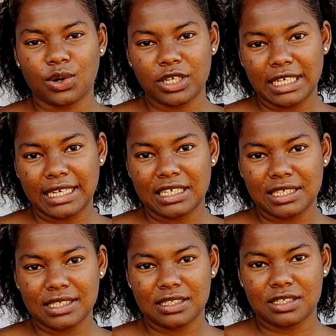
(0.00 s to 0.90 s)
order
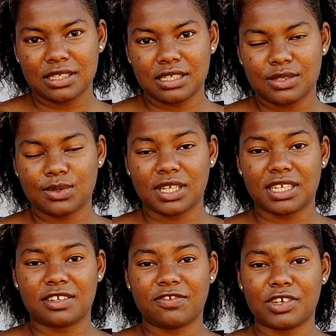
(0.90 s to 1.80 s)
it so that
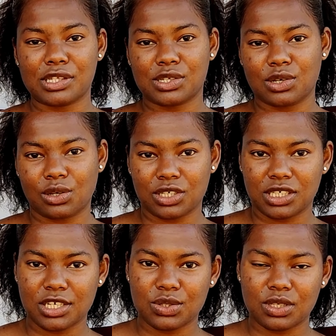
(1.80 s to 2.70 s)
it fits your
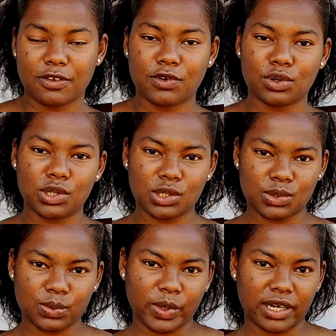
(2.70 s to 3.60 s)
schedule if you're going
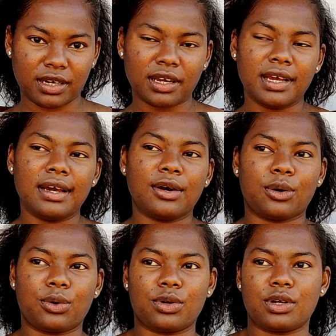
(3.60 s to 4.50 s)
to work
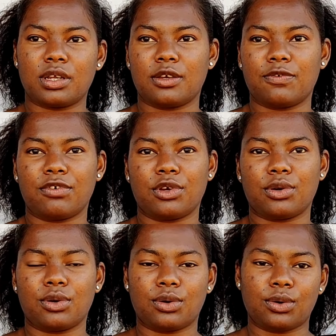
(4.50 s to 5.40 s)
or if
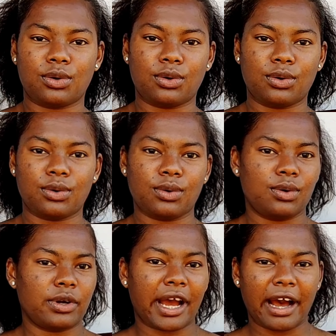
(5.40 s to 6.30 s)

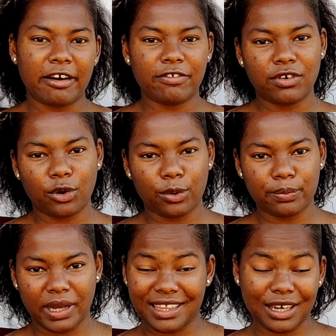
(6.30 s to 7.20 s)
you have
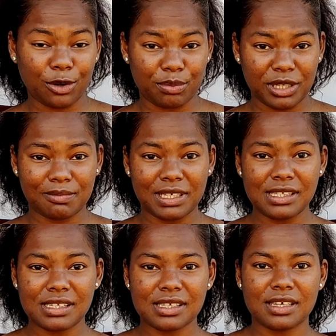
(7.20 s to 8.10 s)
other
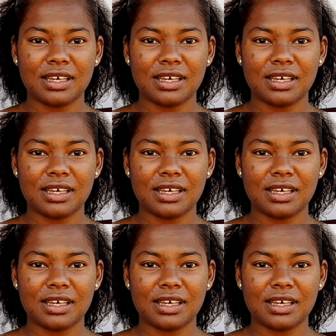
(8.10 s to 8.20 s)
commitments.